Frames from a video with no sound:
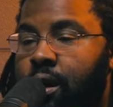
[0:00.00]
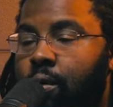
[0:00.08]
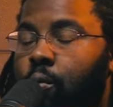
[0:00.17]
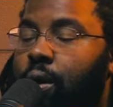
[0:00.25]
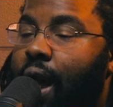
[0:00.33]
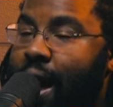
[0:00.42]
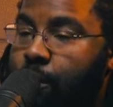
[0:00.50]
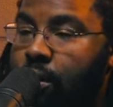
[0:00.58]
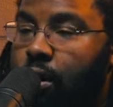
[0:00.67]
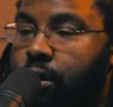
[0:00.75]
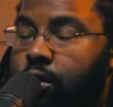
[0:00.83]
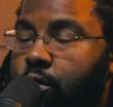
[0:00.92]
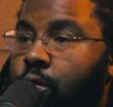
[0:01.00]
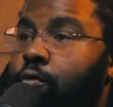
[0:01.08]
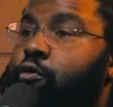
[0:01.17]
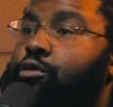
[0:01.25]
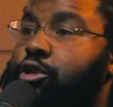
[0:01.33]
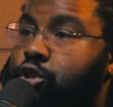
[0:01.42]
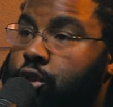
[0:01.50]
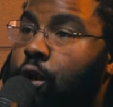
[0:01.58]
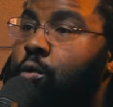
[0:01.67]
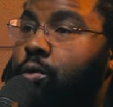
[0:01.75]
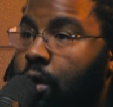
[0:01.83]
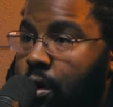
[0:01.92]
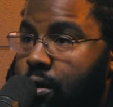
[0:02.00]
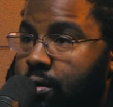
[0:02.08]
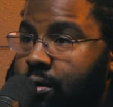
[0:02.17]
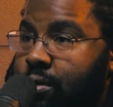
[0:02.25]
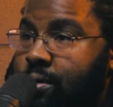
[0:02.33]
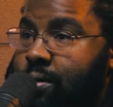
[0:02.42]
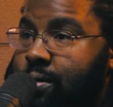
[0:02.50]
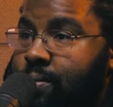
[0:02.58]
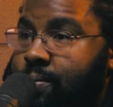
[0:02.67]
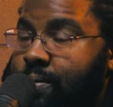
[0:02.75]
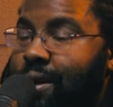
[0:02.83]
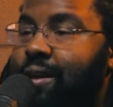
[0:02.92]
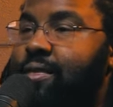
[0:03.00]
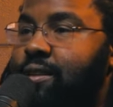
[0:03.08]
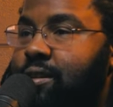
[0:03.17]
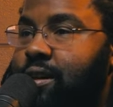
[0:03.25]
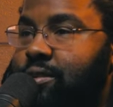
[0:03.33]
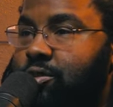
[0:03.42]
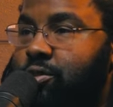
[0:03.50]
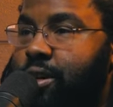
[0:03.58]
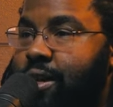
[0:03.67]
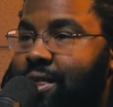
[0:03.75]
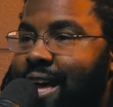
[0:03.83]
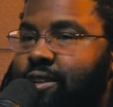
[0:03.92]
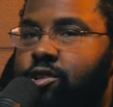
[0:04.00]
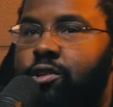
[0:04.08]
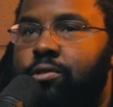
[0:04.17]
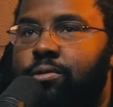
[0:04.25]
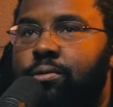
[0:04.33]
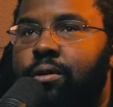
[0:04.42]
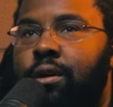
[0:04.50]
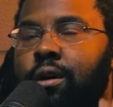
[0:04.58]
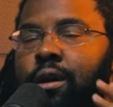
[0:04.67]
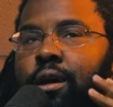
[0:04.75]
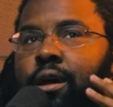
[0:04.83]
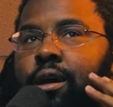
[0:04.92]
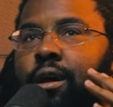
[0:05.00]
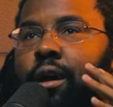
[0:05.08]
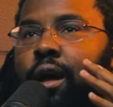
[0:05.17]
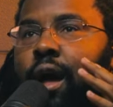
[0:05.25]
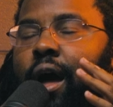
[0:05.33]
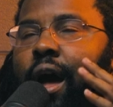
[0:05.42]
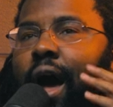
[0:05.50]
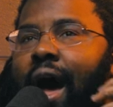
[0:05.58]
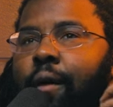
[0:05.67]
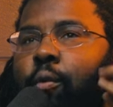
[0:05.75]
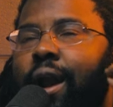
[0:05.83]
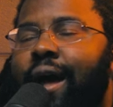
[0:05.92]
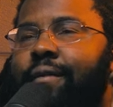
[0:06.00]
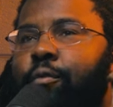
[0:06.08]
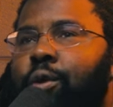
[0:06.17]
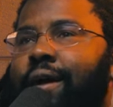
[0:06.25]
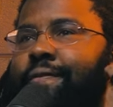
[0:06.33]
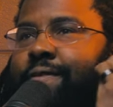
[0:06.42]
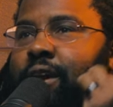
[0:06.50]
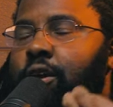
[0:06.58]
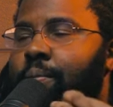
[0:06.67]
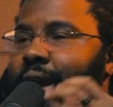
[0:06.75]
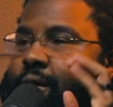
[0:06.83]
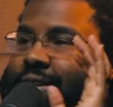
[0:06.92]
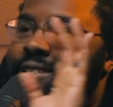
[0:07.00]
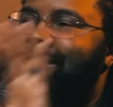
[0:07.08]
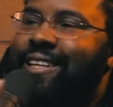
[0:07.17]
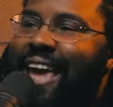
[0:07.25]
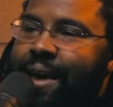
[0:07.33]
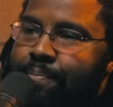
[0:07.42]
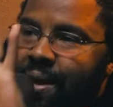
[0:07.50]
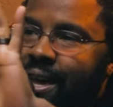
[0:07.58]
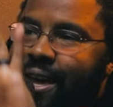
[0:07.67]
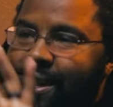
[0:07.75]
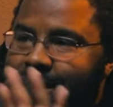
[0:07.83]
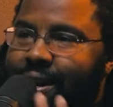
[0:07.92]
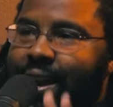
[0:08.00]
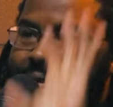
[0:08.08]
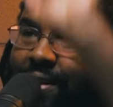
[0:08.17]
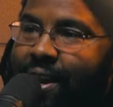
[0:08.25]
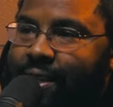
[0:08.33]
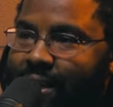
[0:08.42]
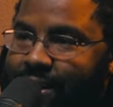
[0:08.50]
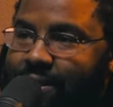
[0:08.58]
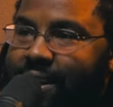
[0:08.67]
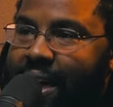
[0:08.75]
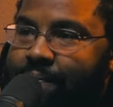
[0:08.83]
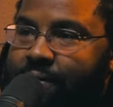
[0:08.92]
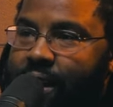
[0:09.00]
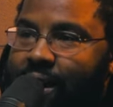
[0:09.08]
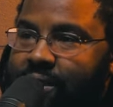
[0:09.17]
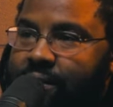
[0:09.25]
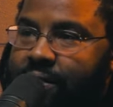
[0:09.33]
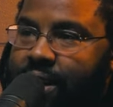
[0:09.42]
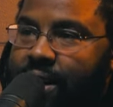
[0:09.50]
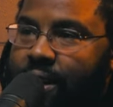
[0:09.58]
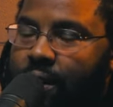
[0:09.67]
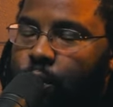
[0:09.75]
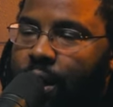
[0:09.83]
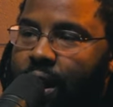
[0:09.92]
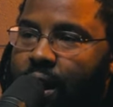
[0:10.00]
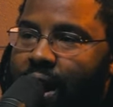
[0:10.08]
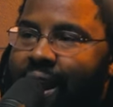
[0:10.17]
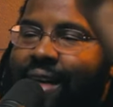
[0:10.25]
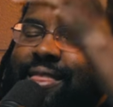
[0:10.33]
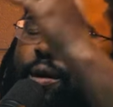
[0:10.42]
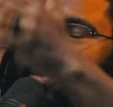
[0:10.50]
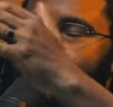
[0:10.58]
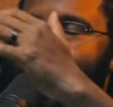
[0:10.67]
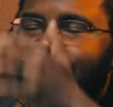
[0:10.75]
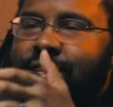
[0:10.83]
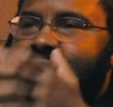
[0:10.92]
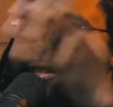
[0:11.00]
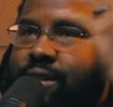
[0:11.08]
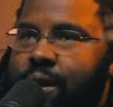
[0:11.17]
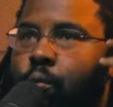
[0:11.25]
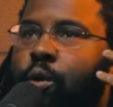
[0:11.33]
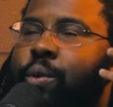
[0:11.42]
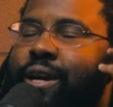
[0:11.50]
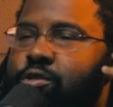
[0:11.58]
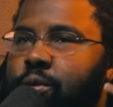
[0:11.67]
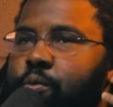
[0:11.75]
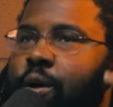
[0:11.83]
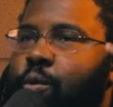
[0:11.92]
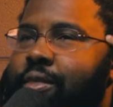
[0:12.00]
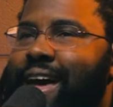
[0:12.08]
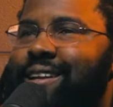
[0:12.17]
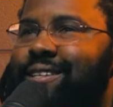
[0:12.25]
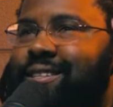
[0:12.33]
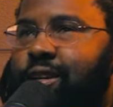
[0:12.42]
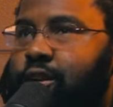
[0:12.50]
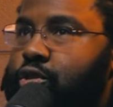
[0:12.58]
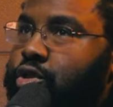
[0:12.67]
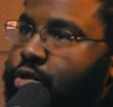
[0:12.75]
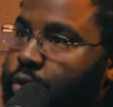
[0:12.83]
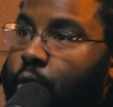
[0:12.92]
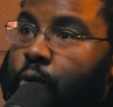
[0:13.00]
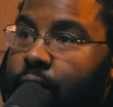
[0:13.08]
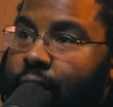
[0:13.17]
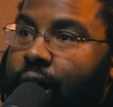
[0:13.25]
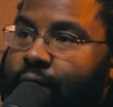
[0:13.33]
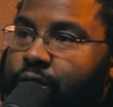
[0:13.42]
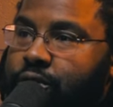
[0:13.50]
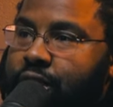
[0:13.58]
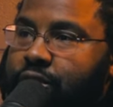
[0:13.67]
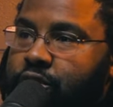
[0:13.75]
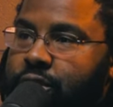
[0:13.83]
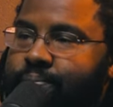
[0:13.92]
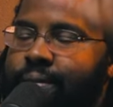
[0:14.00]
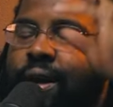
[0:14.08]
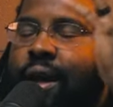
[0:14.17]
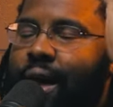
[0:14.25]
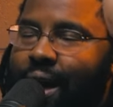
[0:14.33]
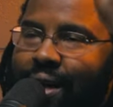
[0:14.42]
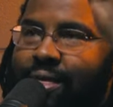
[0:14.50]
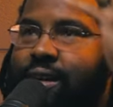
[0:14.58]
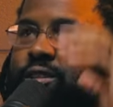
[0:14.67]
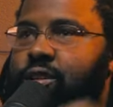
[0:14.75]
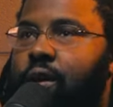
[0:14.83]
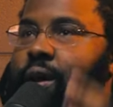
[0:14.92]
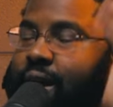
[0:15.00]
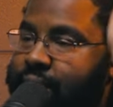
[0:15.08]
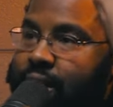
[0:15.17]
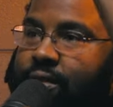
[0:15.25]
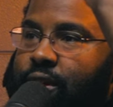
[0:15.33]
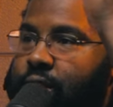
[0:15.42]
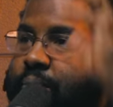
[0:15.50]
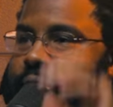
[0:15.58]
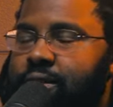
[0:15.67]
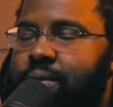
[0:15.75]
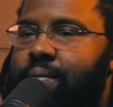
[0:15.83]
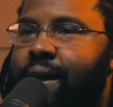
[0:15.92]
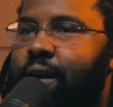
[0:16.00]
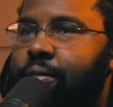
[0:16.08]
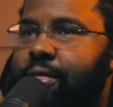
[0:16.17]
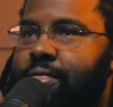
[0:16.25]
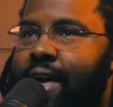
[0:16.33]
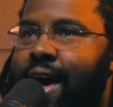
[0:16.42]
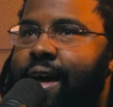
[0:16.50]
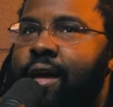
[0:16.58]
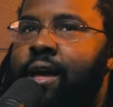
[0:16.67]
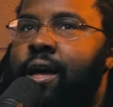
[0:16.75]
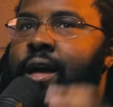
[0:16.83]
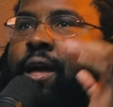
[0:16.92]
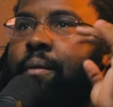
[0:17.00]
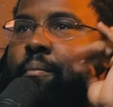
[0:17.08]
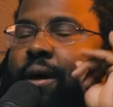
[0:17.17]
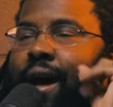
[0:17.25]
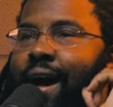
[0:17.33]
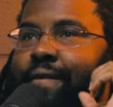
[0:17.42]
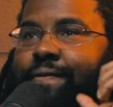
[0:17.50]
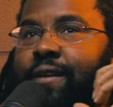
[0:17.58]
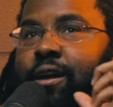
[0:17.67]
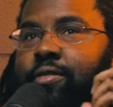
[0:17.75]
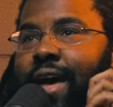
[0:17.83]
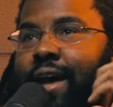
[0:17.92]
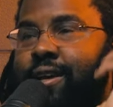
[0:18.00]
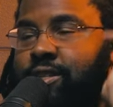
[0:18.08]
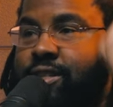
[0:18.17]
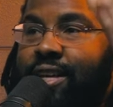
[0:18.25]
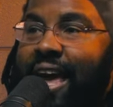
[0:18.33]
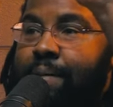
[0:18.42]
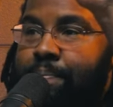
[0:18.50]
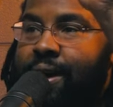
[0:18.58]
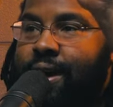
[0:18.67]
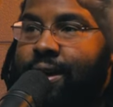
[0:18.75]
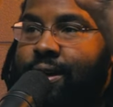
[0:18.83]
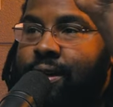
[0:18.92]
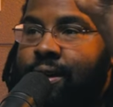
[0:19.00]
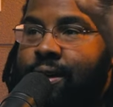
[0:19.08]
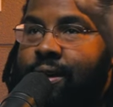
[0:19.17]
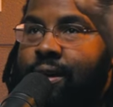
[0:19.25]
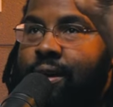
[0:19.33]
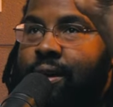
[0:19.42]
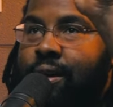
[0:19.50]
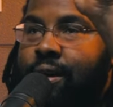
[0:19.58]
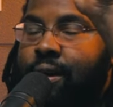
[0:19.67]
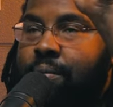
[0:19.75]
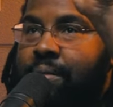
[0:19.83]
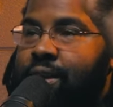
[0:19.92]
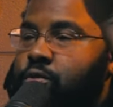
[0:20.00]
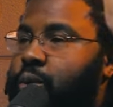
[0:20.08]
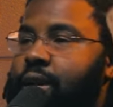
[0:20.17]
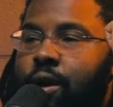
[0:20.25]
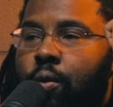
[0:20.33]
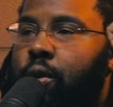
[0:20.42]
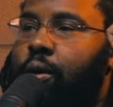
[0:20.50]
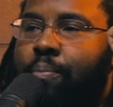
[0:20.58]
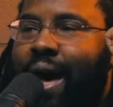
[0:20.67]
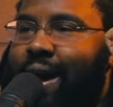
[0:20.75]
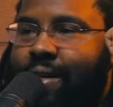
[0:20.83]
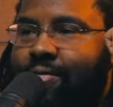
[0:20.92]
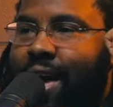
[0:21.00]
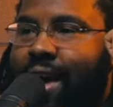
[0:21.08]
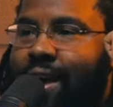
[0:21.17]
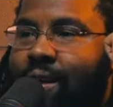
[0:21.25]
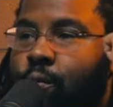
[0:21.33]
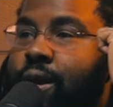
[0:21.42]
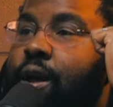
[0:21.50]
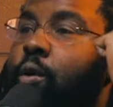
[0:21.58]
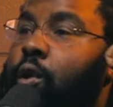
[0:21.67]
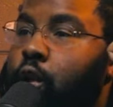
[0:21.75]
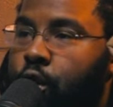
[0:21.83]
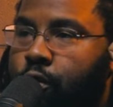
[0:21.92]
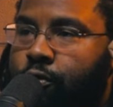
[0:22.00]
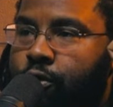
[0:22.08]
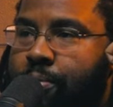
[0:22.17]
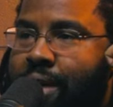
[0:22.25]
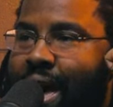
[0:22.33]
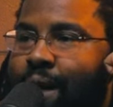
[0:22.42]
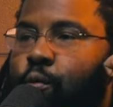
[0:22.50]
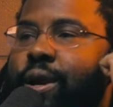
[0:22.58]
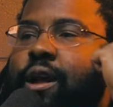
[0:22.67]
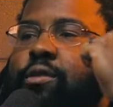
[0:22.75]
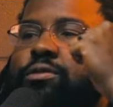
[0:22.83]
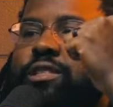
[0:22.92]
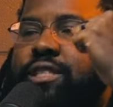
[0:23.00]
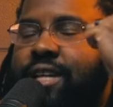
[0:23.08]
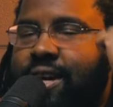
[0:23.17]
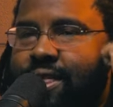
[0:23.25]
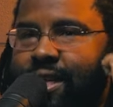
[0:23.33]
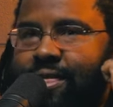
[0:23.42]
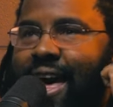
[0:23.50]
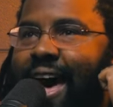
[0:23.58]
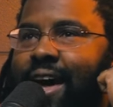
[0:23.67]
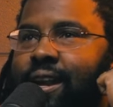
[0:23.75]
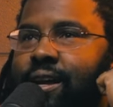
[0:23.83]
what I would argue for so long in this country that to I, what I what I fear about escaping it, kind of hitting the escape velocity, where and I think what you're asking is like, will we get to a point where that doesn't control the conversation? Yeah, yeah. I think so, and I think there can be some health in that, but I fear that escaping means we don't look back at that and we don't learn sure, from that. We yeah. don't see that that